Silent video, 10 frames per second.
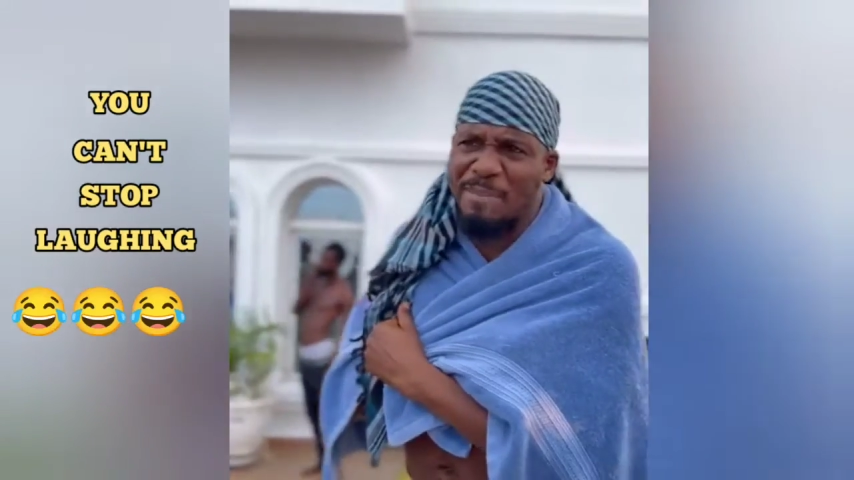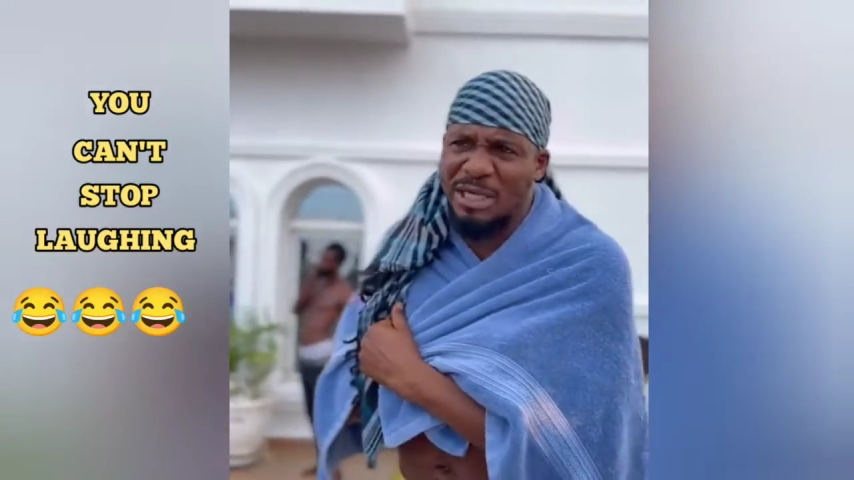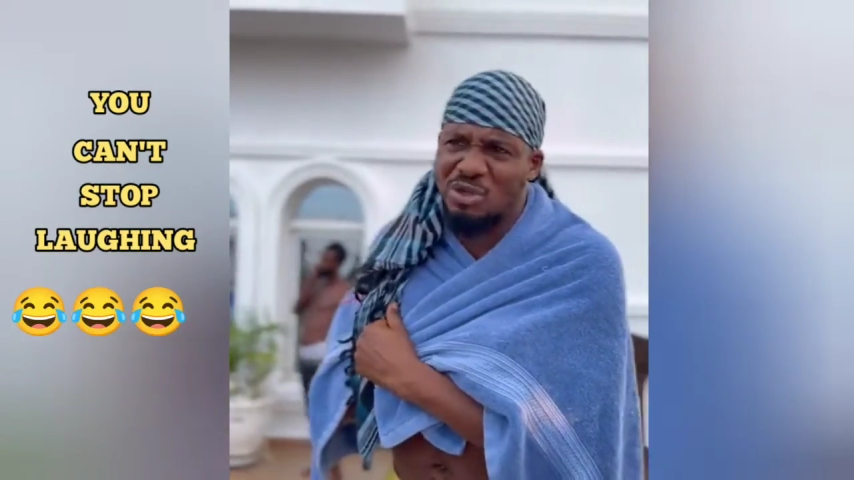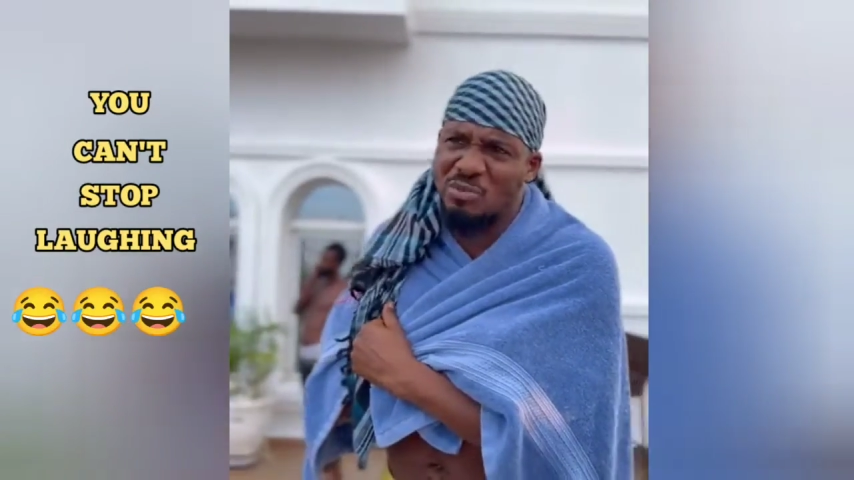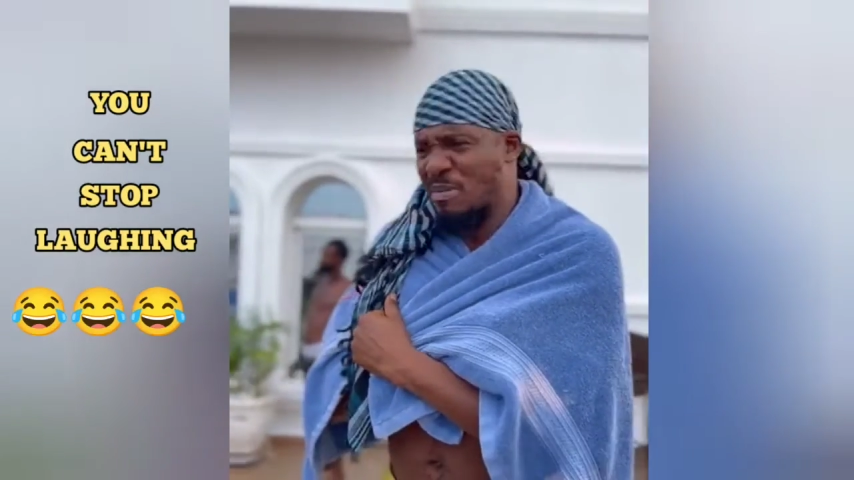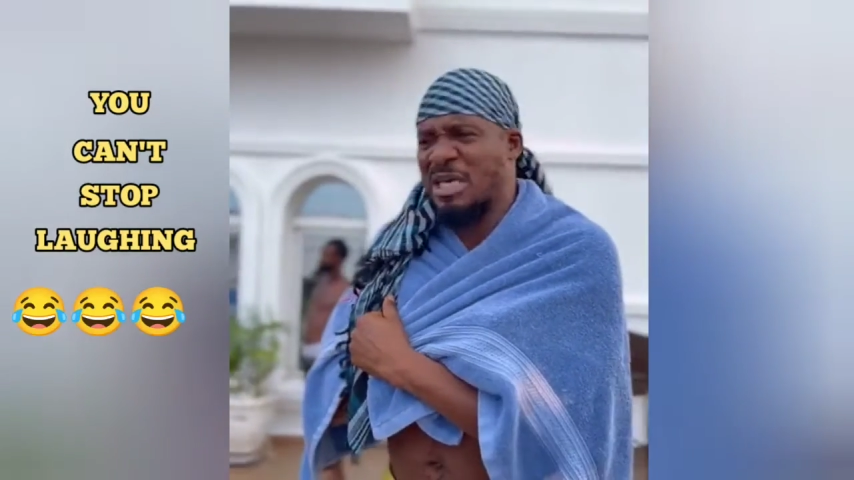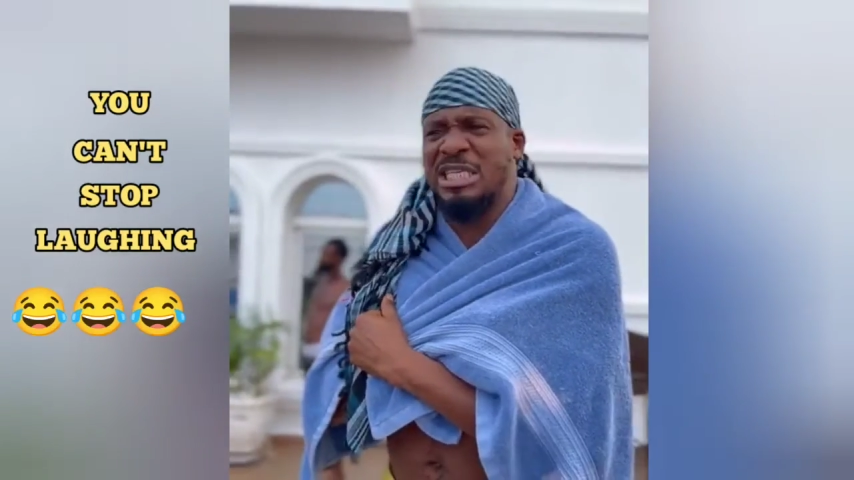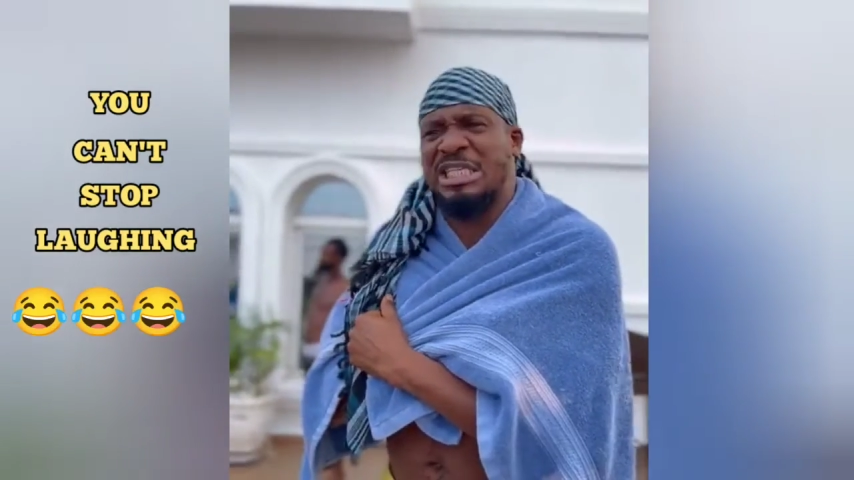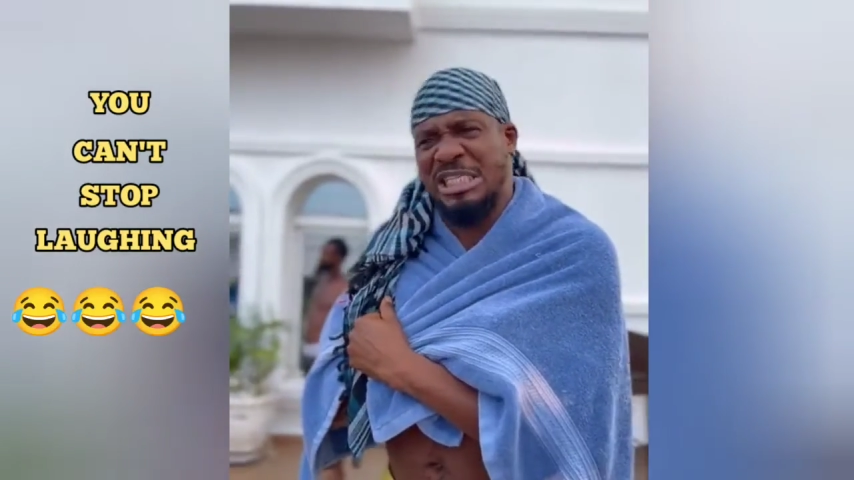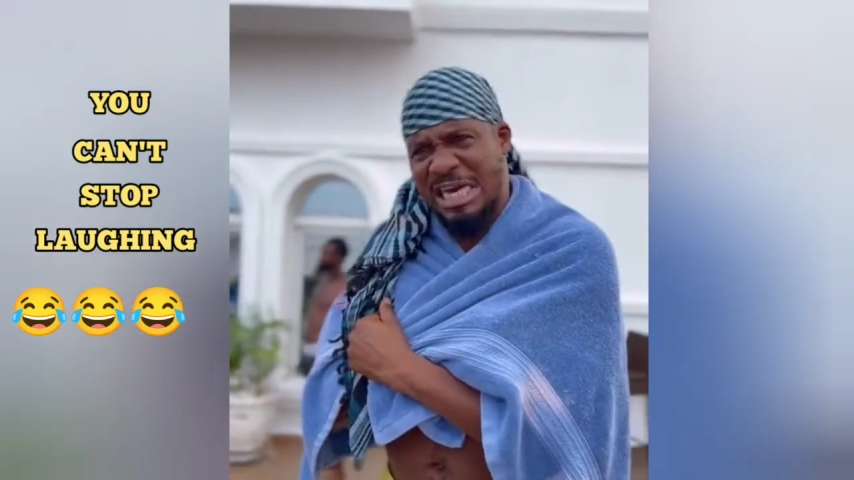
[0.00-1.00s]
bathroom, make
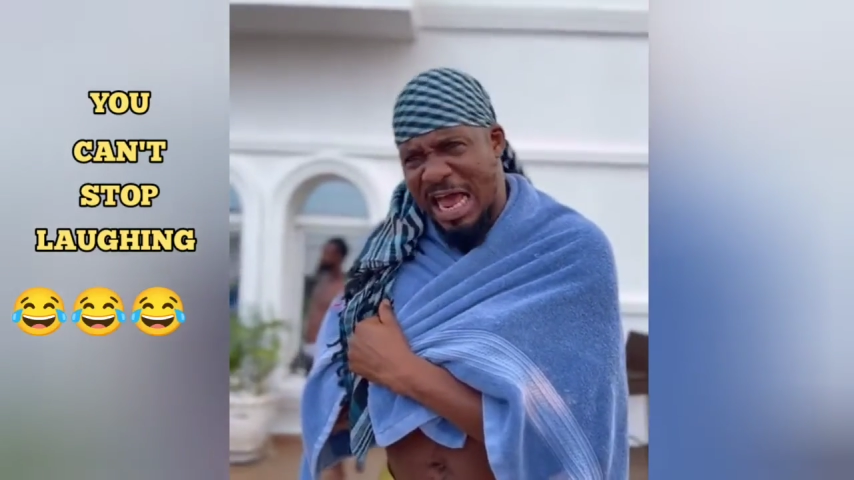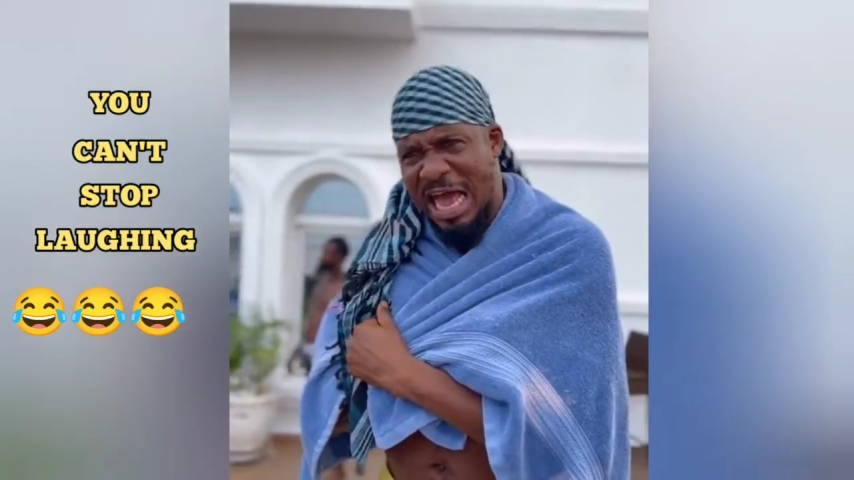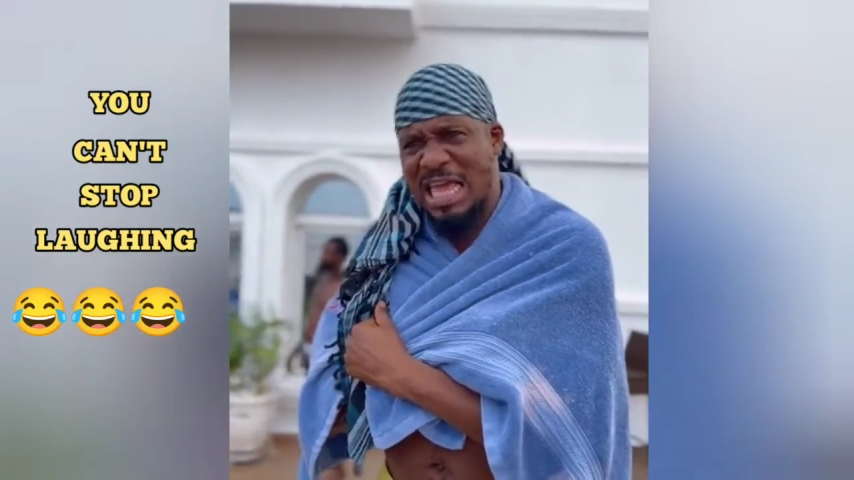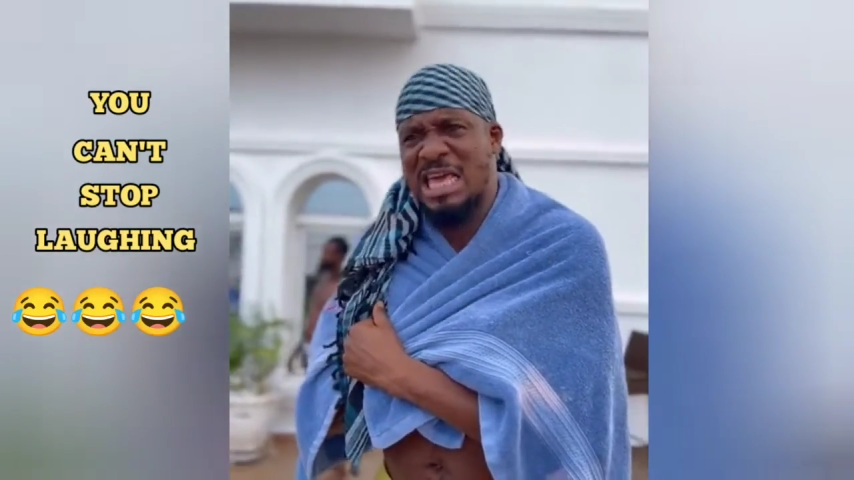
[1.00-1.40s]
it dry.